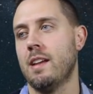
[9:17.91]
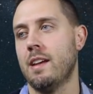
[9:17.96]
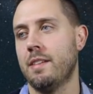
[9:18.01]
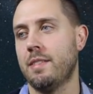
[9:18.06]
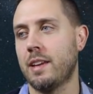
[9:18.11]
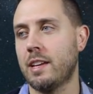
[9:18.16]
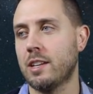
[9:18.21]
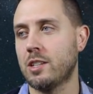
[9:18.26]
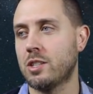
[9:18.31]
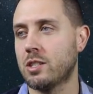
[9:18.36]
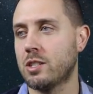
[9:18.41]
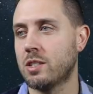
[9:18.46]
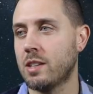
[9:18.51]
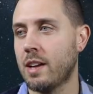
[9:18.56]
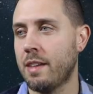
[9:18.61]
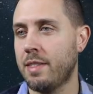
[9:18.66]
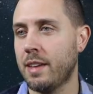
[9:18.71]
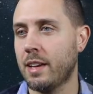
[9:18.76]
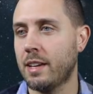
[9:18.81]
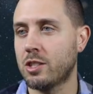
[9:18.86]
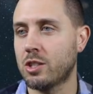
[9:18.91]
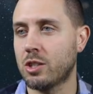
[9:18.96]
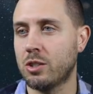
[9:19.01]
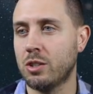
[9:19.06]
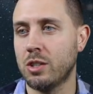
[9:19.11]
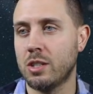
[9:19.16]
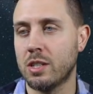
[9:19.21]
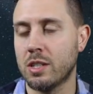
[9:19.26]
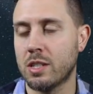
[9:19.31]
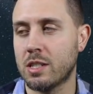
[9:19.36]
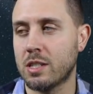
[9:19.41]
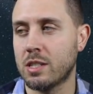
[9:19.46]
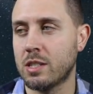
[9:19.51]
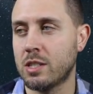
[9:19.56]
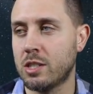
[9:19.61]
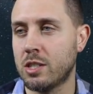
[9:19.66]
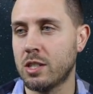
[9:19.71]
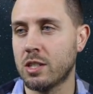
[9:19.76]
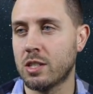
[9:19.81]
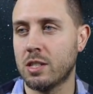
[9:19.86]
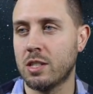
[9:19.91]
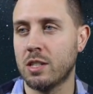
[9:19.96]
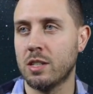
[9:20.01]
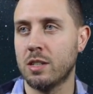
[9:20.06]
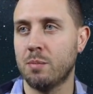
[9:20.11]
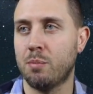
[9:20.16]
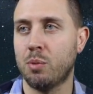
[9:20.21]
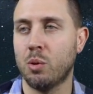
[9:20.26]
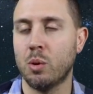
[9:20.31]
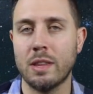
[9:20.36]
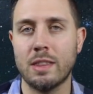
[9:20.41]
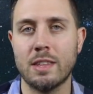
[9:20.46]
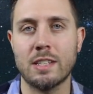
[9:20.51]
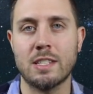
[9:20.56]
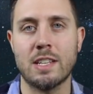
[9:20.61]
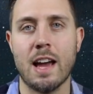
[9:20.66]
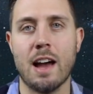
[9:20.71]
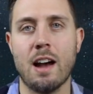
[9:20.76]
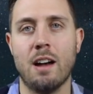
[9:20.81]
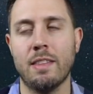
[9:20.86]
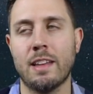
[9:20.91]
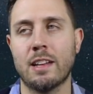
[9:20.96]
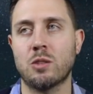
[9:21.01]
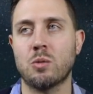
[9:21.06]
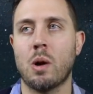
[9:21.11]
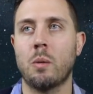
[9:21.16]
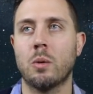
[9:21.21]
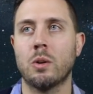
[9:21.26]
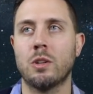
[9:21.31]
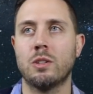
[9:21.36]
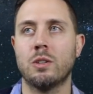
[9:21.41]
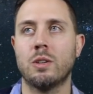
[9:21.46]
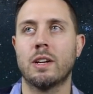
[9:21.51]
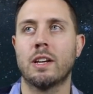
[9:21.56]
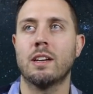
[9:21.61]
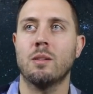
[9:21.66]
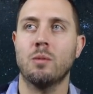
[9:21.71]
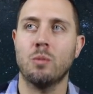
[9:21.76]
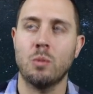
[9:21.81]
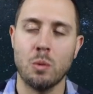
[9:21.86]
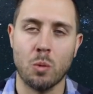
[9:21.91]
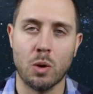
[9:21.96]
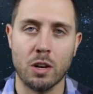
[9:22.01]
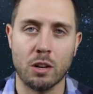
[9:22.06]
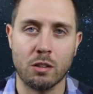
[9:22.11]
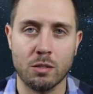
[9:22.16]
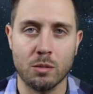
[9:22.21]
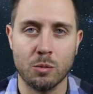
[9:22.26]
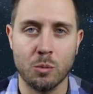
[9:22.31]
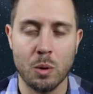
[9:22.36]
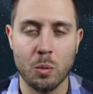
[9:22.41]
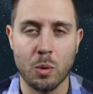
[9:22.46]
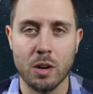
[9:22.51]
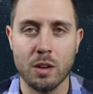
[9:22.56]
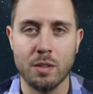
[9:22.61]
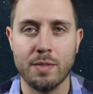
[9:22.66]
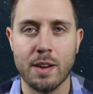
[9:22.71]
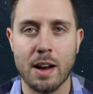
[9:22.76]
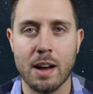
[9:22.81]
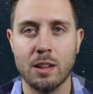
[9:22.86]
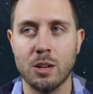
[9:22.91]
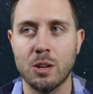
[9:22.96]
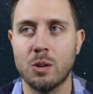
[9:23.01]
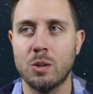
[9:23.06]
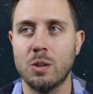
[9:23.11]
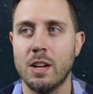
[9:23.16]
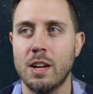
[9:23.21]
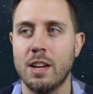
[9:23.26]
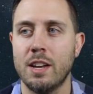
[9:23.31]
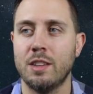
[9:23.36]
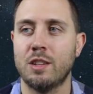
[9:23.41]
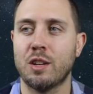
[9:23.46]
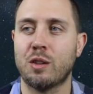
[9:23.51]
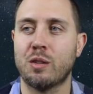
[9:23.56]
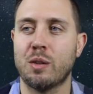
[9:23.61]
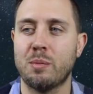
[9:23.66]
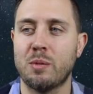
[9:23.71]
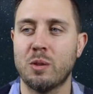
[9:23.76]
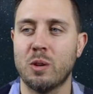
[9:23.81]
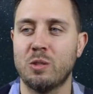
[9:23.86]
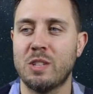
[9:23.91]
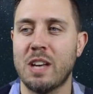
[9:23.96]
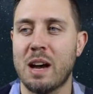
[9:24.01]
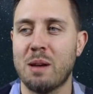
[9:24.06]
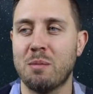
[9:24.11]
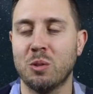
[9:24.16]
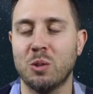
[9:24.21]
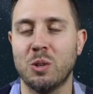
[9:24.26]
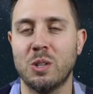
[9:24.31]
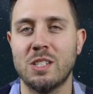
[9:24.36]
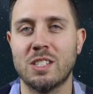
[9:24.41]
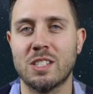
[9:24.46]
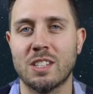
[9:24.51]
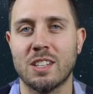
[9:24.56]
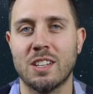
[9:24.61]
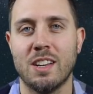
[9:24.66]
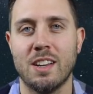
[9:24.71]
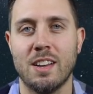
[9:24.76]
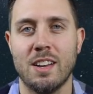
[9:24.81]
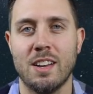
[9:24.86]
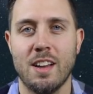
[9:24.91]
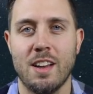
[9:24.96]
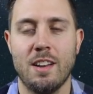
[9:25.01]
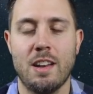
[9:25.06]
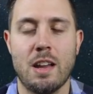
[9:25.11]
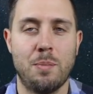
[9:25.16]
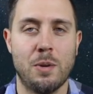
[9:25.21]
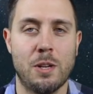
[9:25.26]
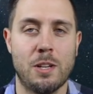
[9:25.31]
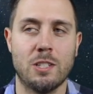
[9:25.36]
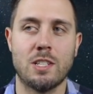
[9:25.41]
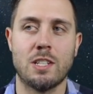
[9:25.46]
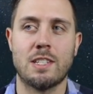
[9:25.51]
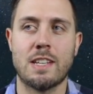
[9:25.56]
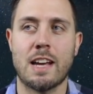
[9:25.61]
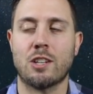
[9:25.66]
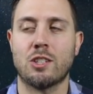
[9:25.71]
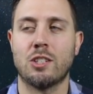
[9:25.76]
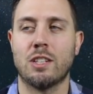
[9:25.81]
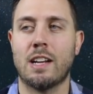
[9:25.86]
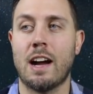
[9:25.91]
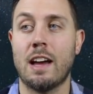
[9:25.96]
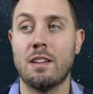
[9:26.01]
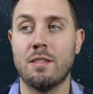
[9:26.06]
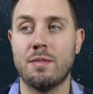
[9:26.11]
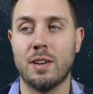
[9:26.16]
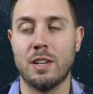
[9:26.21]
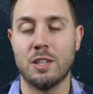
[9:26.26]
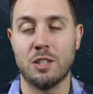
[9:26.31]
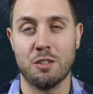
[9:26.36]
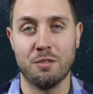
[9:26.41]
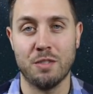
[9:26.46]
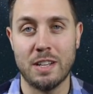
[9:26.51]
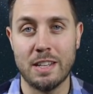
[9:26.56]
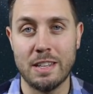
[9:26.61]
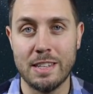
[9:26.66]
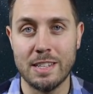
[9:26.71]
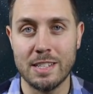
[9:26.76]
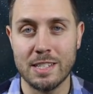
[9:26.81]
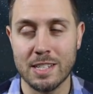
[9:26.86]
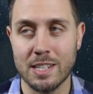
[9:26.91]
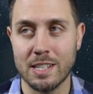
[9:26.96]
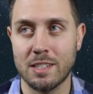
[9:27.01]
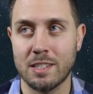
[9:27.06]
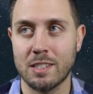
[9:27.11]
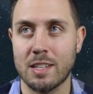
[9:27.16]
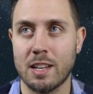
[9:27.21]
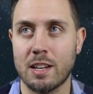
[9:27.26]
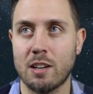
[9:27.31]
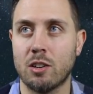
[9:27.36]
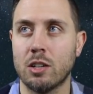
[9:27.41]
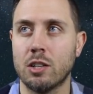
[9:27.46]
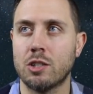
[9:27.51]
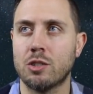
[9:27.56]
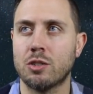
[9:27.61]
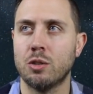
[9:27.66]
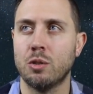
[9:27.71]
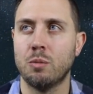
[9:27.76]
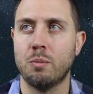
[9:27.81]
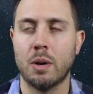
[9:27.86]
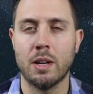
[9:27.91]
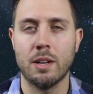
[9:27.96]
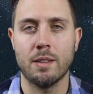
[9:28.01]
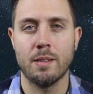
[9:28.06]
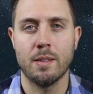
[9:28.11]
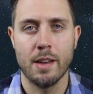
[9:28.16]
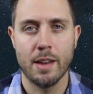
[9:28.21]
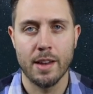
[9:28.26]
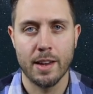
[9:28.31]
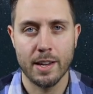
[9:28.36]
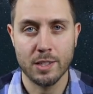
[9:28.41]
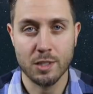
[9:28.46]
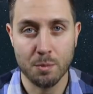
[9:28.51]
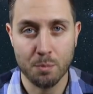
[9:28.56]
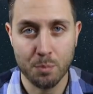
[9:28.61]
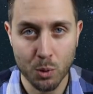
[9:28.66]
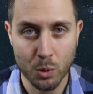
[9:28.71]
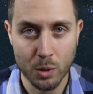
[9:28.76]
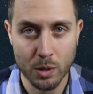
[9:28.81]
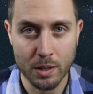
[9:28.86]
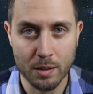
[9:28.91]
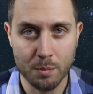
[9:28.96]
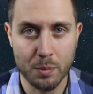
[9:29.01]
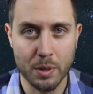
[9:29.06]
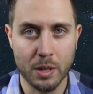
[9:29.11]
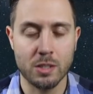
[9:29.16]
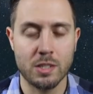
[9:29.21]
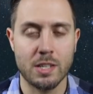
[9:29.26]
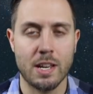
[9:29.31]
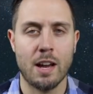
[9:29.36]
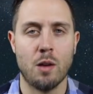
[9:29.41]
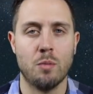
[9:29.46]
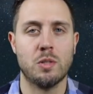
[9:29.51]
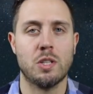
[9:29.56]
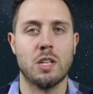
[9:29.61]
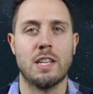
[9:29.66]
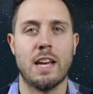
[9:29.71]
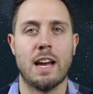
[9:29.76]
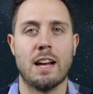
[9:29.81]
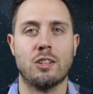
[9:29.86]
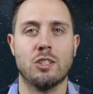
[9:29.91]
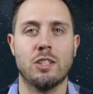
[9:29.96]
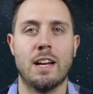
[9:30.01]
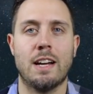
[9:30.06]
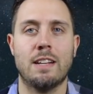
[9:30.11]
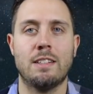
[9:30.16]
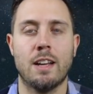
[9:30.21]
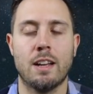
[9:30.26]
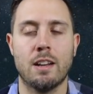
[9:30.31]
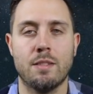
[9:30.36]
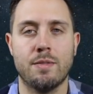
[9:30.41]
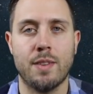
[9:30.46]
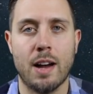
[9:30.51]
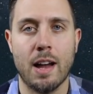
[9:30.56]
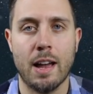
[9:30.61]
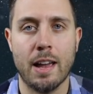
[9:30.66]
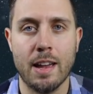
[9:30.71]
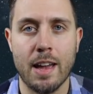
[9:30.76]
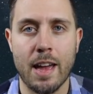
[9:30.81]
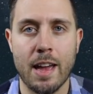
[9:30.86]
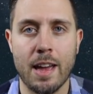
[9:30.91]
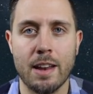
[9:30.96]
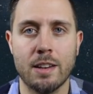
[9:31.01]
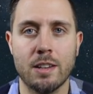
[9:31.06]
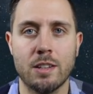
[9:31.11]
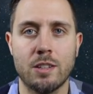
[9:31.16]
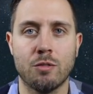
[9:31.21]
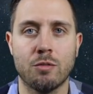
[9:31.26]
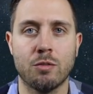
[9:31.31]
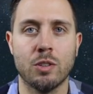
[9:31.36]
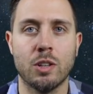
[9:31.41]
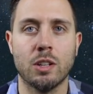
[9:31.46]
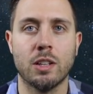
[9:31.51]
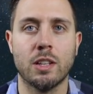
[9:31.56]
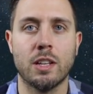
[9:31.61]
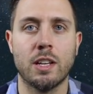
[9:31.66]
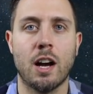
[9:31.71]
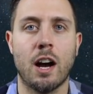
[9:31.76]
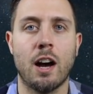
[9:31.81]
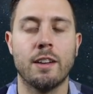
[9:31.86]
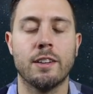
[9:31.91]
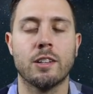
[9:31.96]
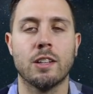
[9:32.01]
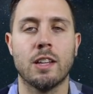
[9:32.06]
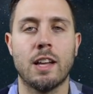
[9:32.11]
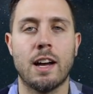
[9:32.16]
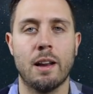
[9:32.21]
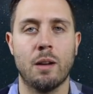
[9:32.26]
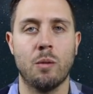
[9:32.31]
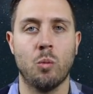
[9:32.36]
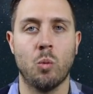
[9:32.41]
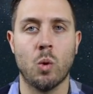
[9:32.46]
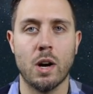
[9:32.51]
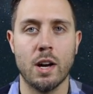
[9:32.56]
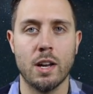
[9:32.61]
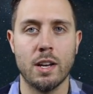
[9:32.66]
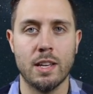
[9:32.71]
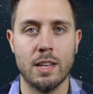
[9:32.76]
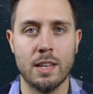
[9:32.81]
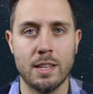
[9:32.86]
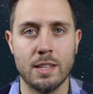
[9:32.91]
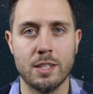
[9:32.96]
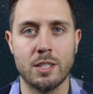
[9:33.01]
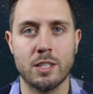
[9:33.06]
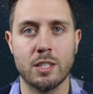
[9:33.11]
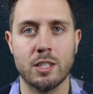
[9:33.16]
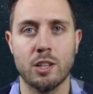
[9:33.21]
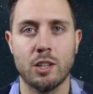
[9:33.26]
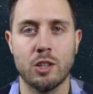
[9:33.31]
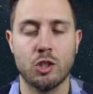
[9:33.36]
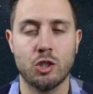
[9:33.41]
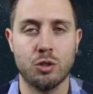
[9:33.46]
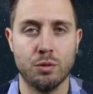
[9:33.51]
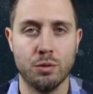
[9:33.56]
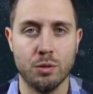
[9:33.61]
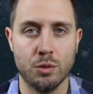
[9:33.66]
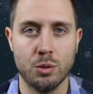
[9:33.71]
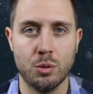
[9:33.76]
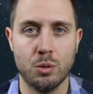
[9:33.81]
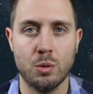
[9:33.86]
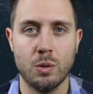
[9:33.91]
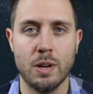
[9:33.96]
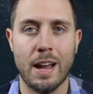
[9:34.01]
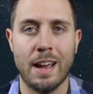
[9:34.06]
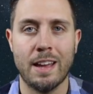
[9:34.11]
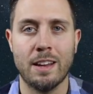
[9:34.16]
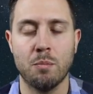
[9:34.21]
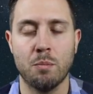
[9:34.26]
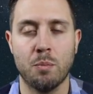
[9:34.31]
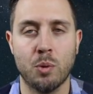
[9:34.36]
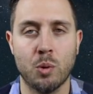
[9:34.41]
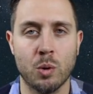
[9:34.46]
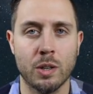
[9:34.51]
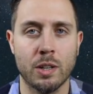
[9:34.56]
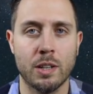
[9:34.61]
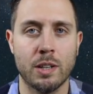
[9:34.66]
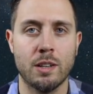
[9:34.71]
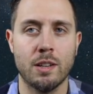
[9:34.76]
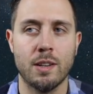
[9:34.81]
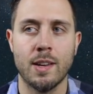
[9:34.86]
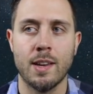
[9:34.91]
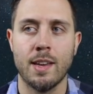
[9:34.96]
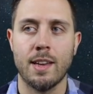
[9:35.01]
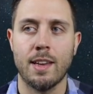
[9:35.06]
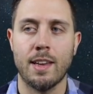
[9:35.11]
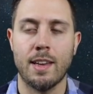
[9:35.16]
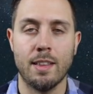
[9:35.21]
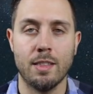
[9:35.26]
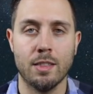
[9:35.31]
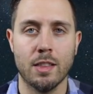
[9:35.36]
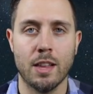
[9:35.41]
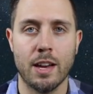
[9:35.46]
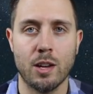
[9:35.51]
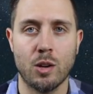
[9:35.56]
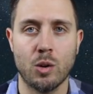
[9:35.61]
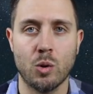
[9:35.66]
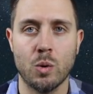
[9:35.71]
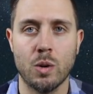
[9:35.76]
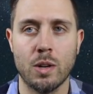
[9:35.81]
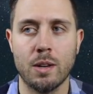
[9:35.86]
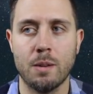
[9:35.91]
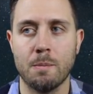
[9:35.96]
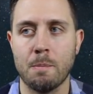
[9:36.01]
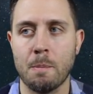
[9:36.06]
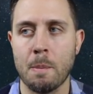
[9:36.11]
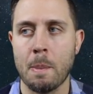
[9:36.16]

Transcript: I think it's good just to point this out, and that's why we're doing it. We want to follow the crypto tabloids. Not because it's actually kind of fun to read these things that aren't true, but it's important because it helps us actually identify and really underline what is true and important in Litecoin.